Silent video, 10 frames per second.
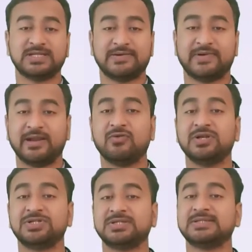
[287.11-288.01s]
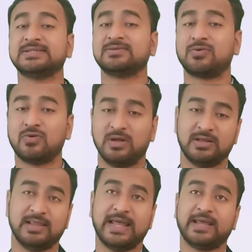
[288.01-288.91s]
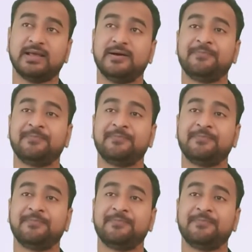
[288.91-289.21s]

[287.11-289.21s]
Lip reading: and regulations like